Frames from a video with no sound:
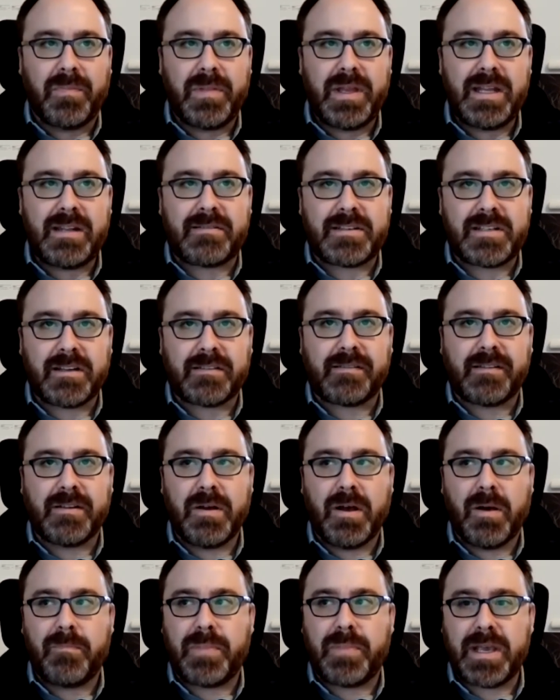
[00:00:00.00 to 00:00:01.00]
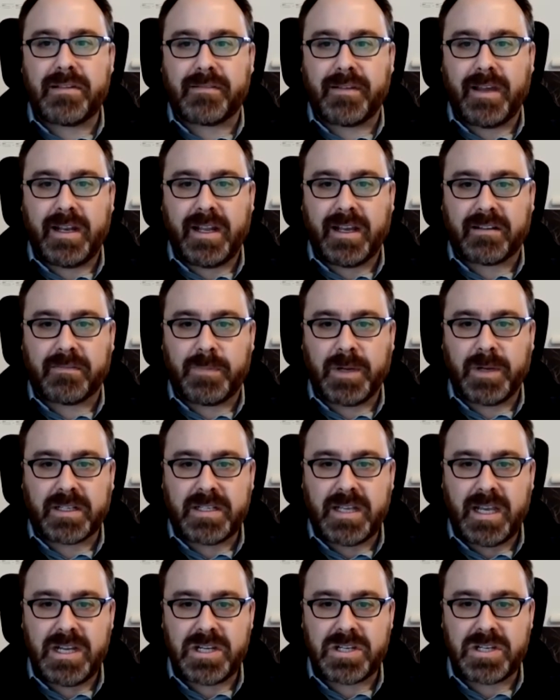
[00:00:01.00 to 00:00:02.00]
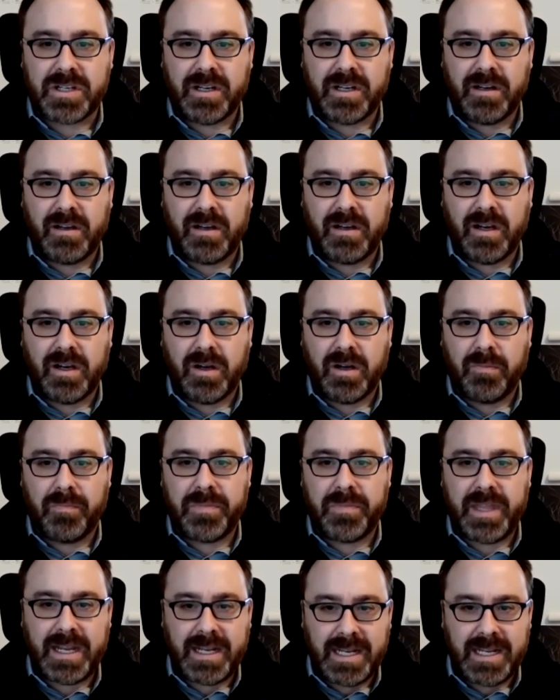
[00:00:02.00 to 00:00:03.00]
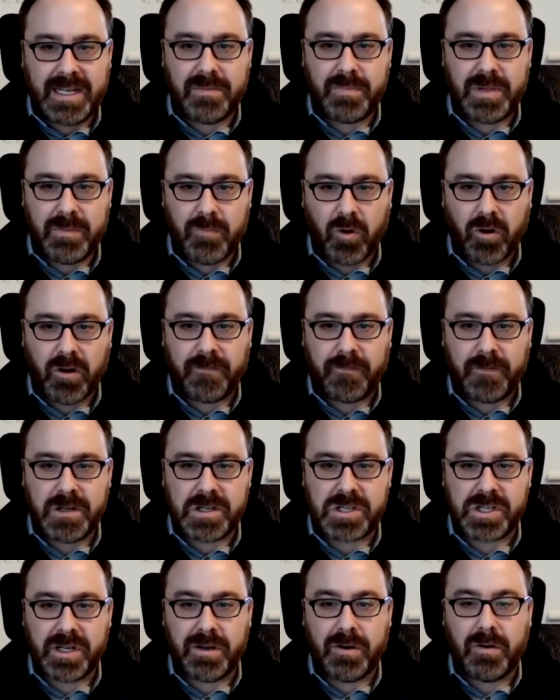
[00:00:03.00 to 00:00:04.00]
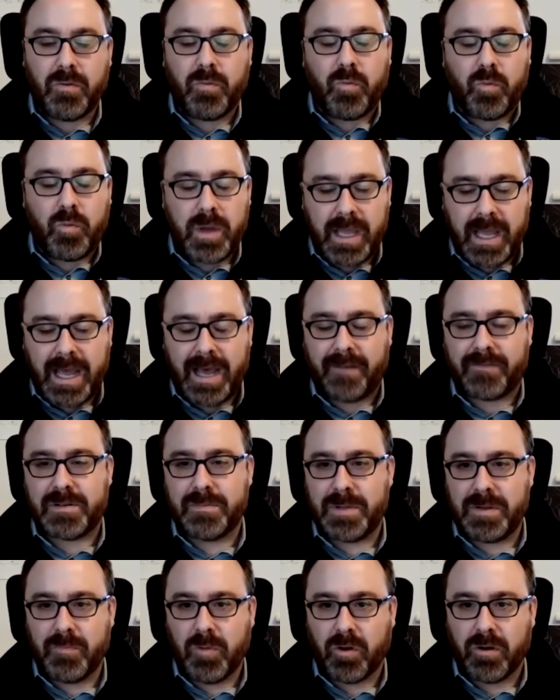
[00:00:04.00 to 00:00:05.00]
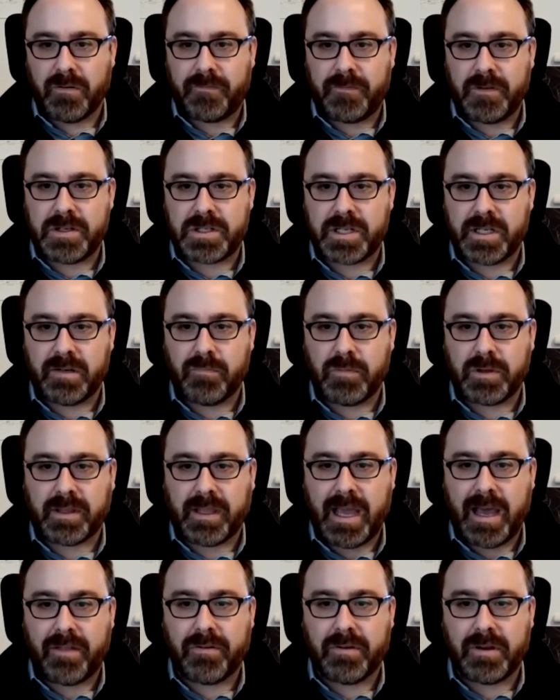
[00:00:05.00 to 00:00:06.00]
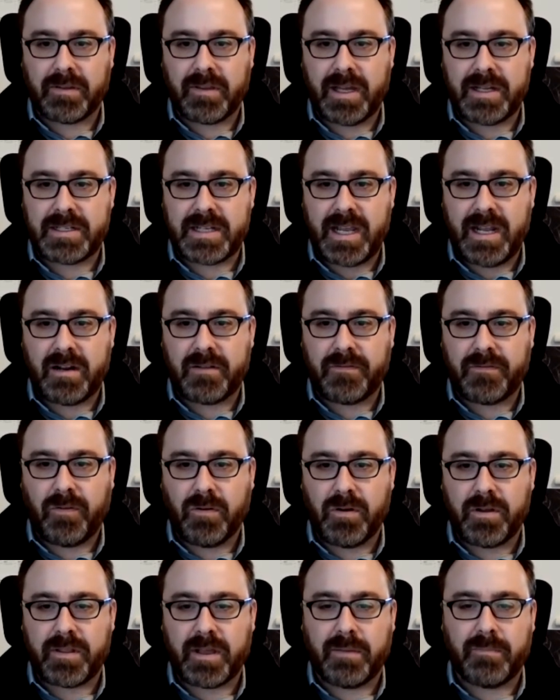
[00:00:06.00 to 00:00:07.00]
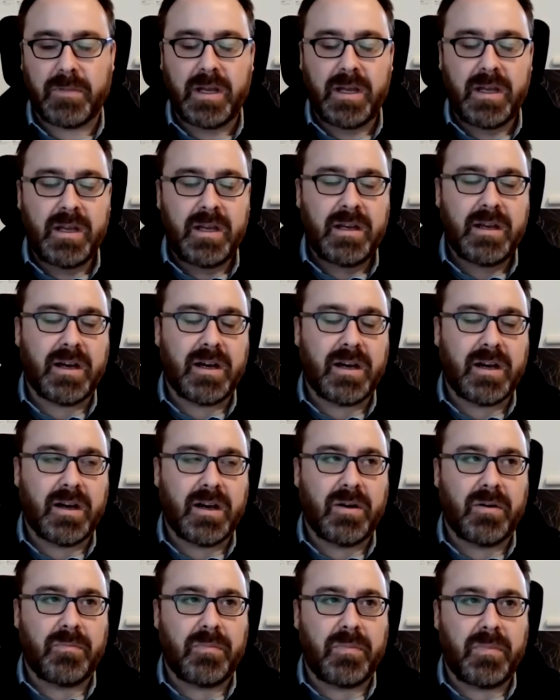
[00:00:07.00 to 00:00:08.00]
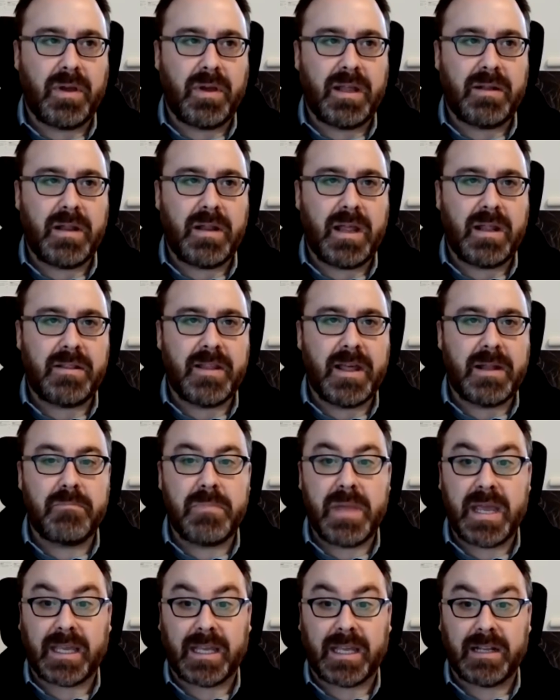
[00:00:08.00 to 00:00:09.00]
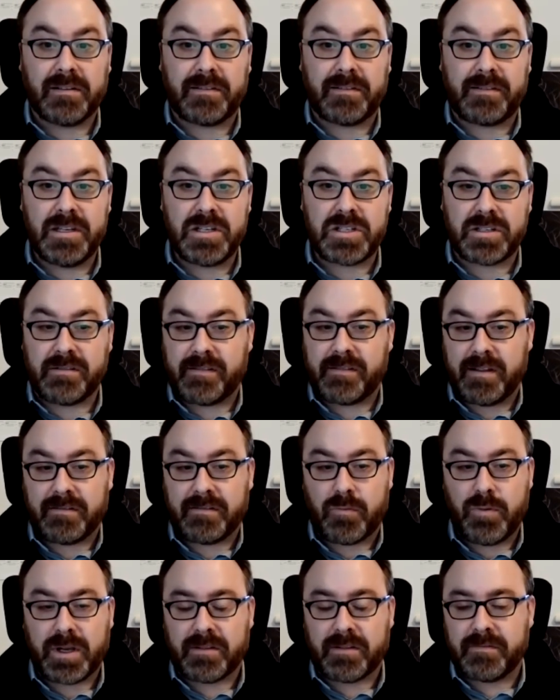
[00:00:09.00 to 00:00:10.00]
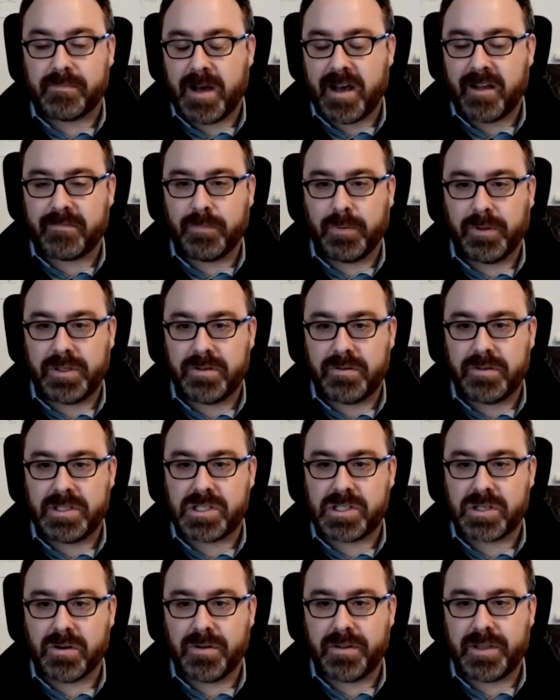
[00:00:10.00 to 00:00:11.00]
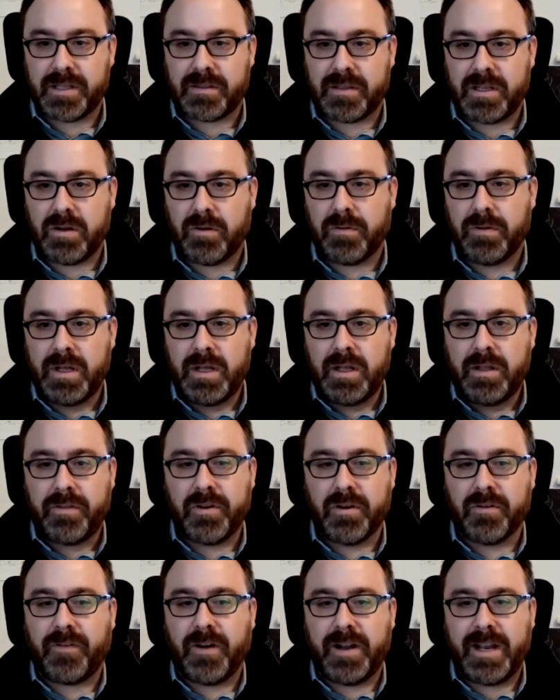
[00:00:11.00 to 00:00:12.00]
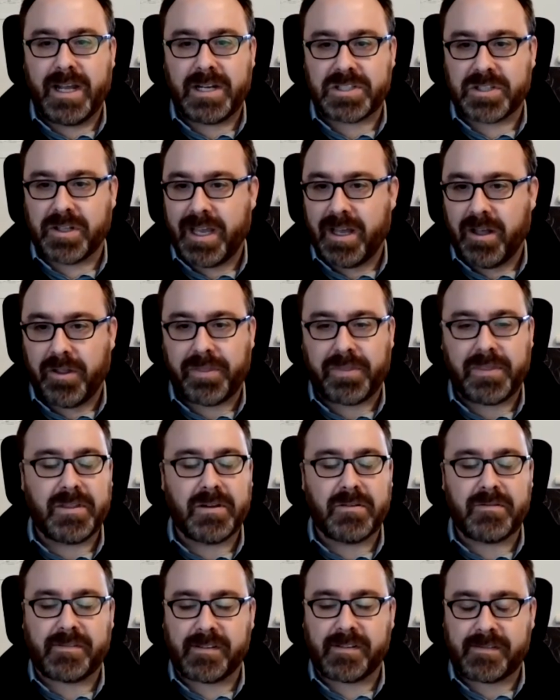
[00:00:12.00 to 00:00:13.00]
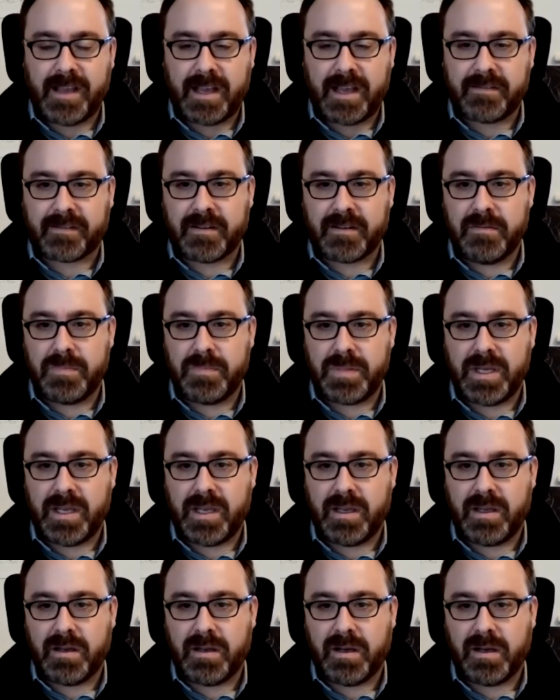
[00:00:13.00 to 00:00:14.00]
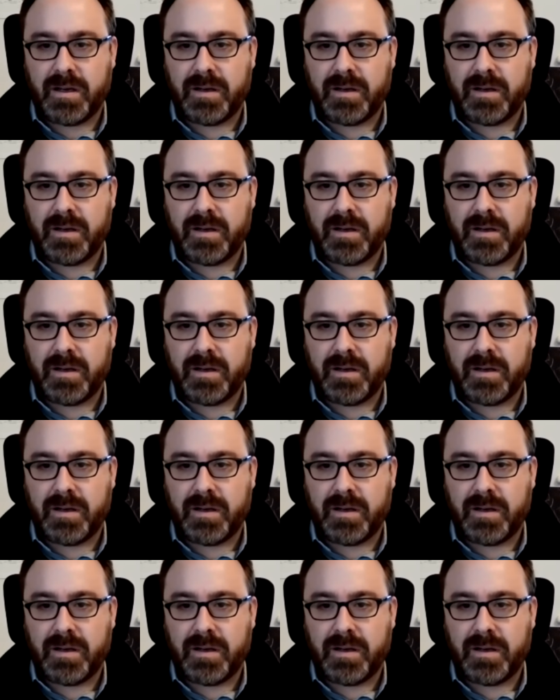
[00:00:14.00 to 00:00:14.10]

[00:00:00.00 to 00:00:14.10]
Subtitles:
It's just a baseline expectation. They need to be more efficient. We have to be more efficient with gathering that data for them, and then making decisions as quick as possible to ensure that their financial health and their success can be,